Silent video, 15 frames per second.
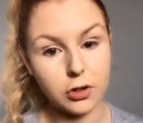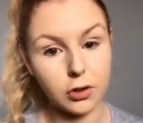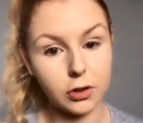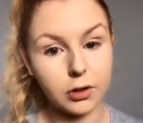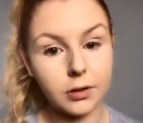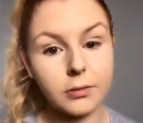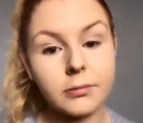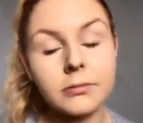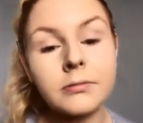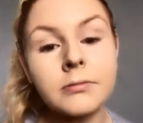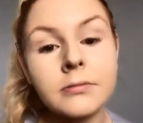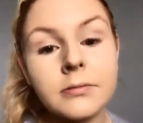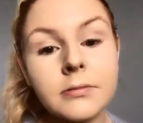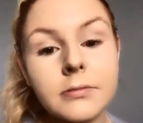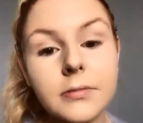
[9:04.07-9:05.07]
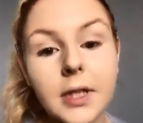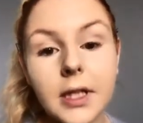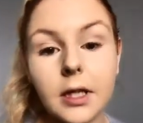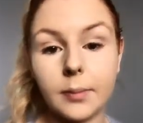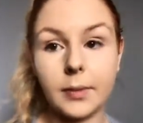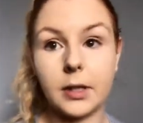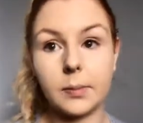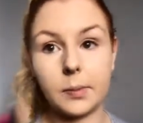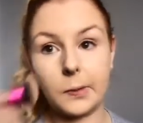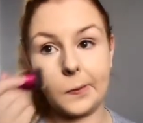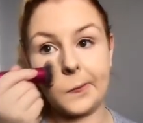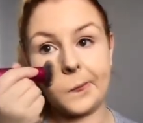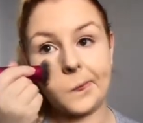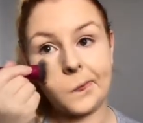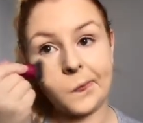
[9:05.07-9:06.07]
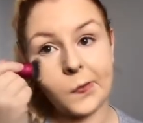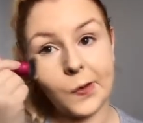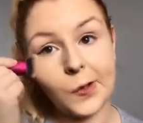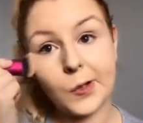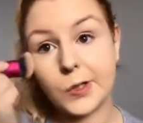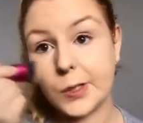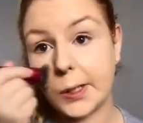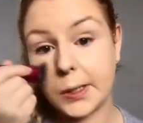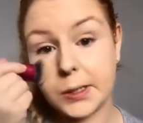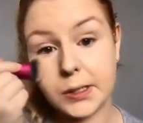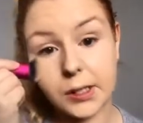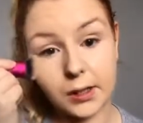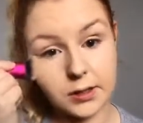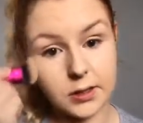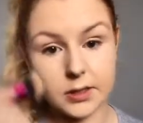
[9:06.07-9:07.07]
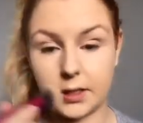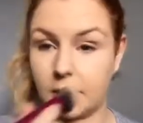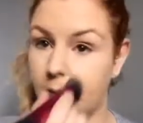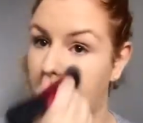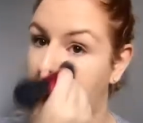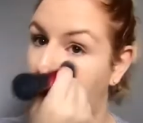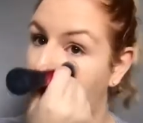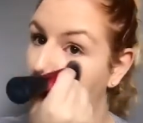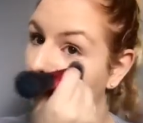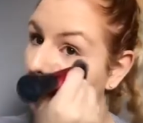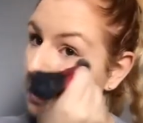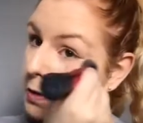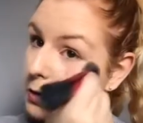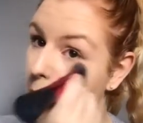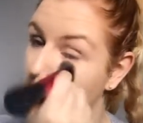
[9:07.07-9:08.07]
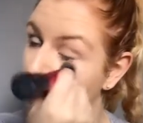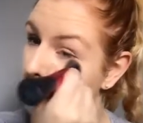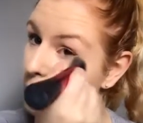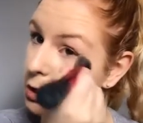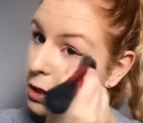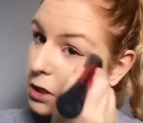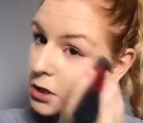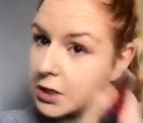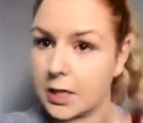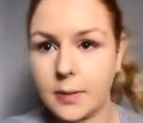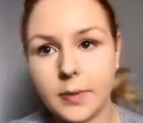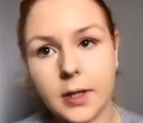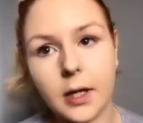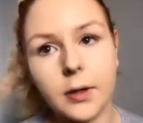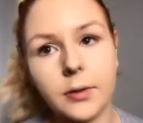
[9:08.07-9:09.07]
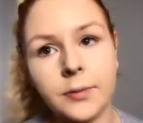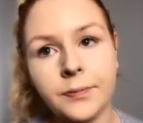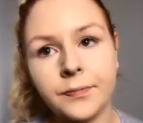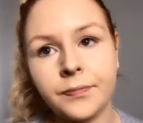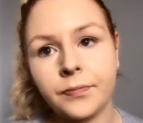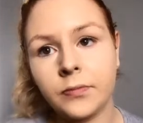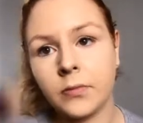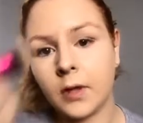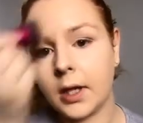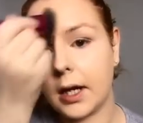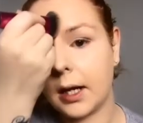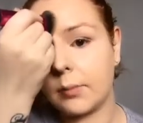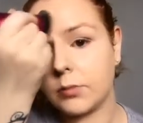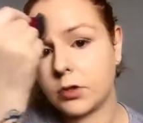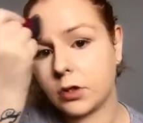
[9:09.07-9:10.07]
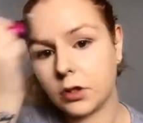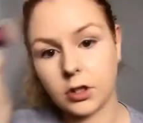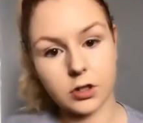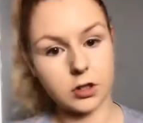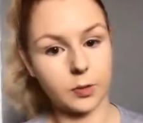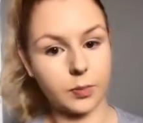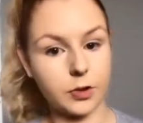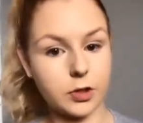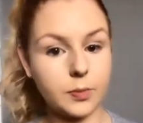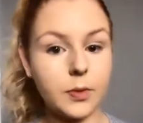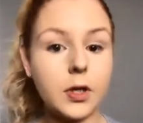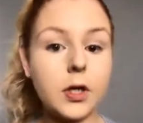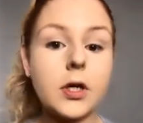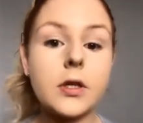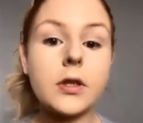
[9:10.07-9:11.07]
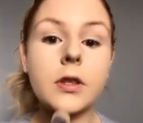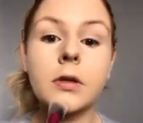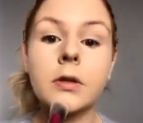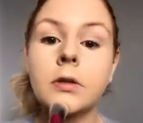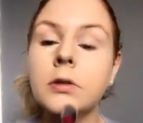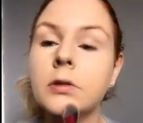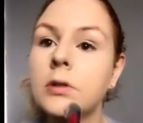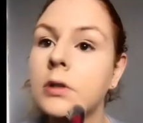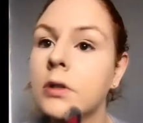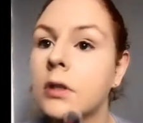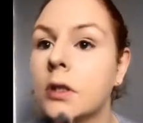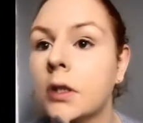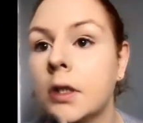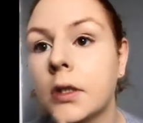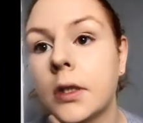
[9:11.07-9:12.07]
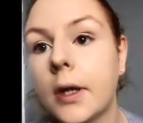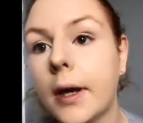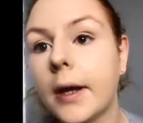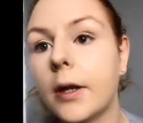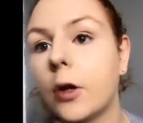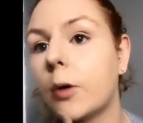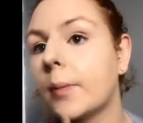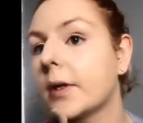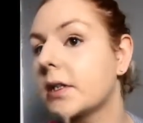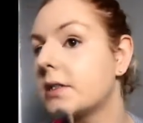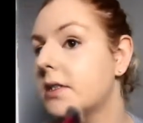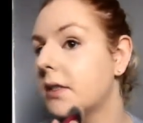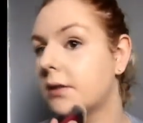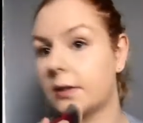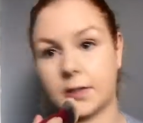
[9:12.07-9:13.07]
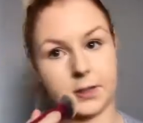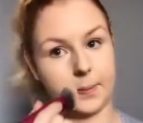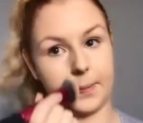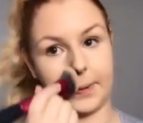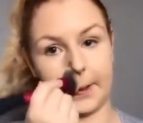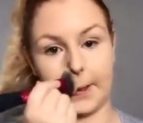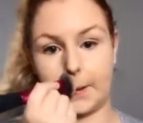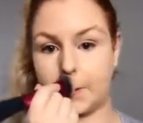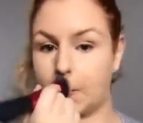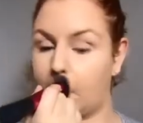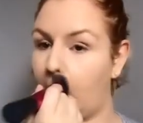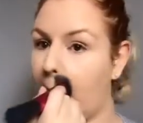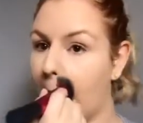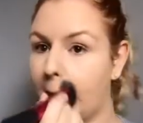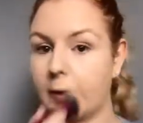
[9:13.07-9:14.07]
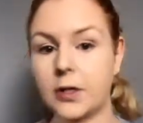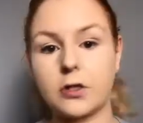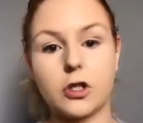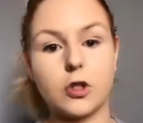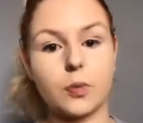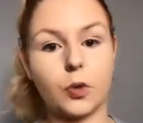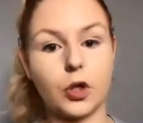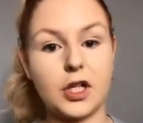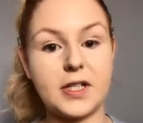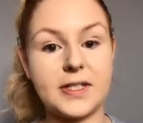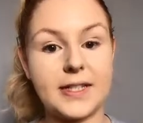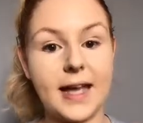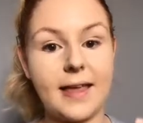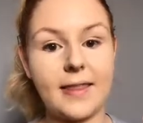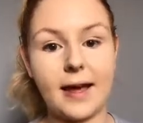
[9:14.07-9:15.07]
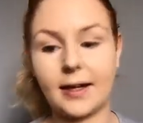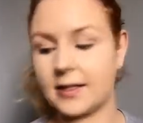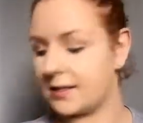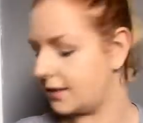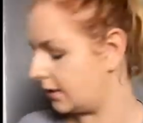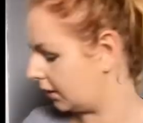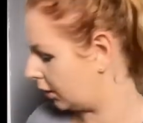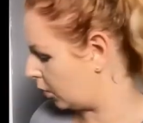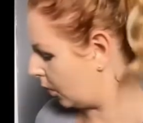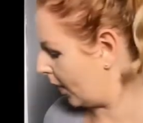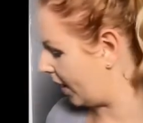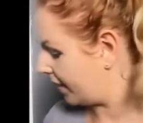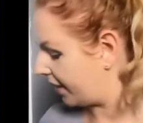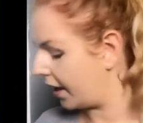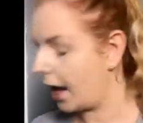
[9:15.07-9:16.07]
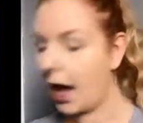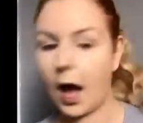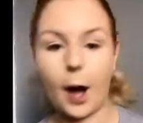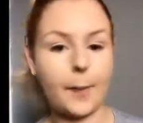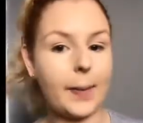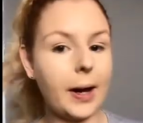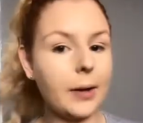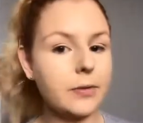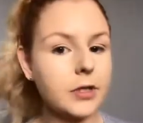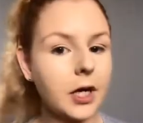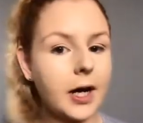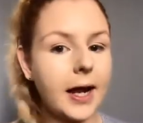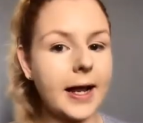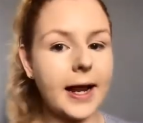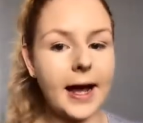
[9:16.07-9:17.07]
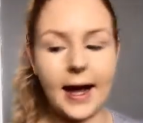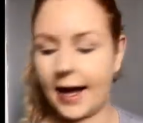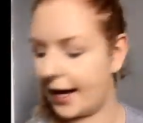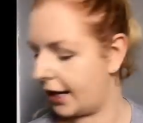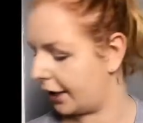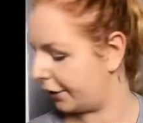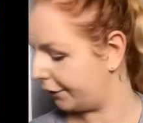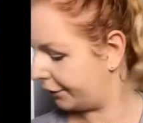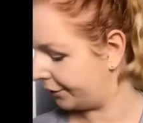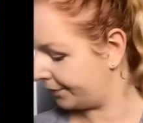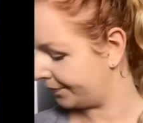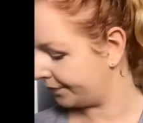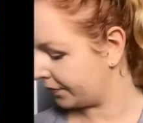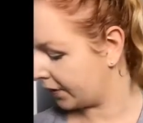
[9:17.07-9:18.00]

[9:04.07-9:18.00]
soak? I think it might be. So you can start to see the makeup really starting to take shape now. It's looking super smooth, and all my concealer is in place. So what we're going to do is we're going to set that concealer with a powder, and I have